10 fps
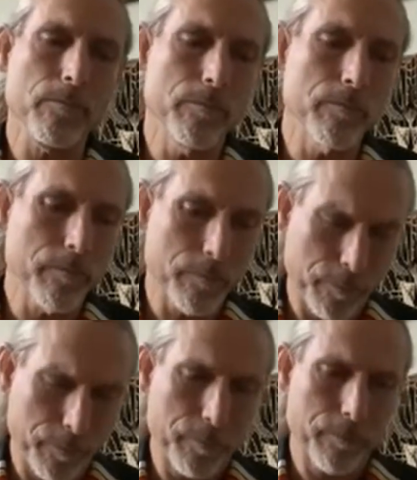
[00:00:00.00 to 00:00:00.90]
make
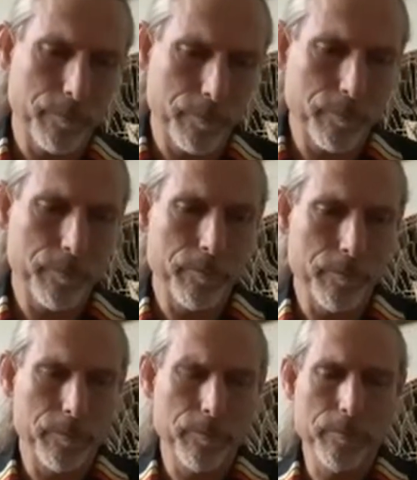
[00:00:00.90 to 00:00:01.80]
sense of that
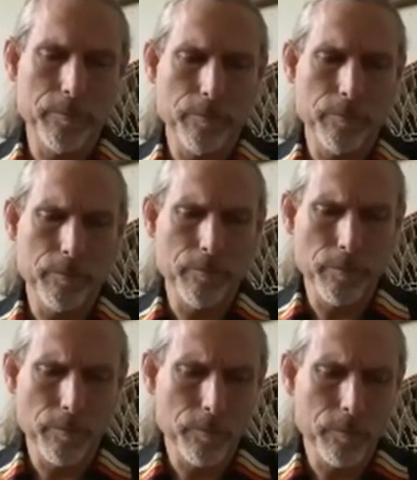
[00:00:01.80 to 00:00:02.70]
and can
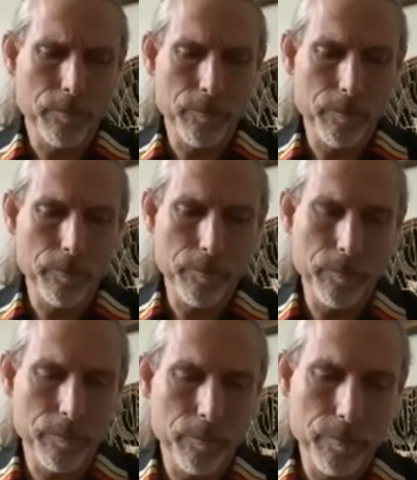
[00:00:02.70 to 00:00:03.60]
kind of
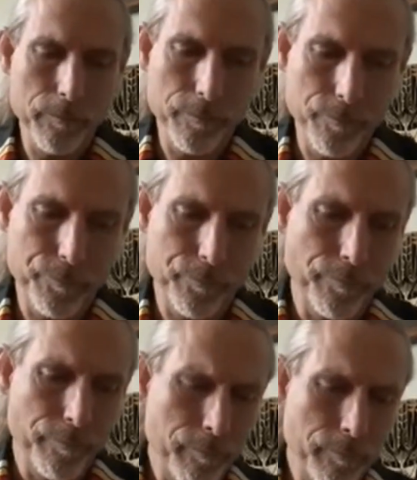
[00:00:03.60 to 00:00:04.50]
manage to
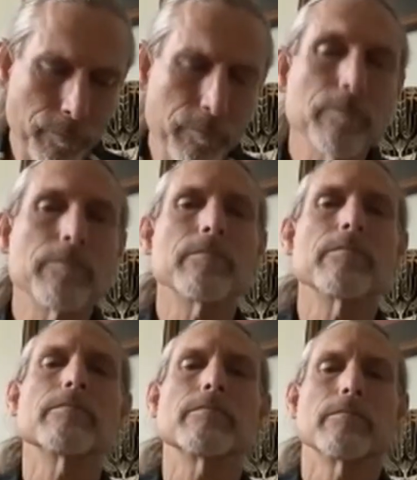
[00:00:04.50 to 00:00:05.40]

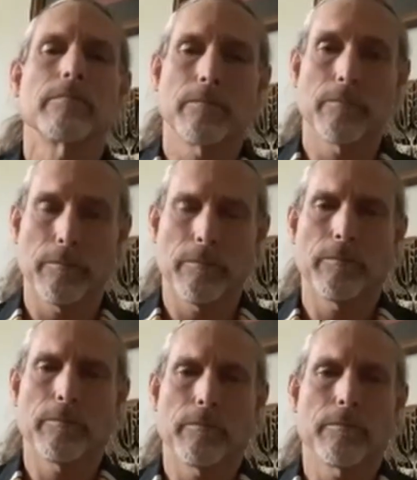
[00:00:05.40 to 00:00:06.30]
maintain faith
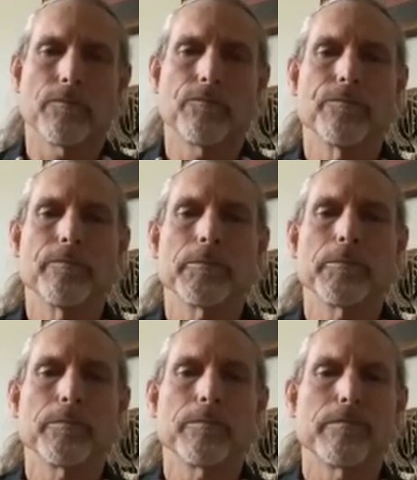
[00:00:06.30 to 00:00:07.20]
or optimism through the
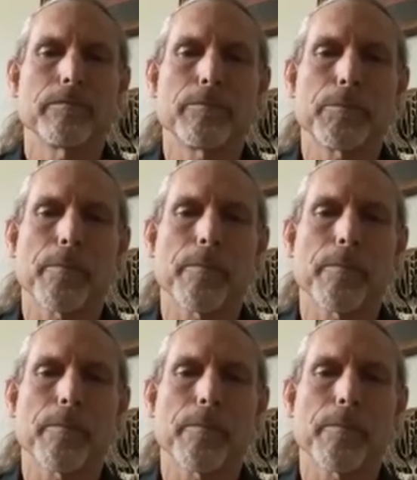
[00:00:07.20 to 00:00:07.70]
process?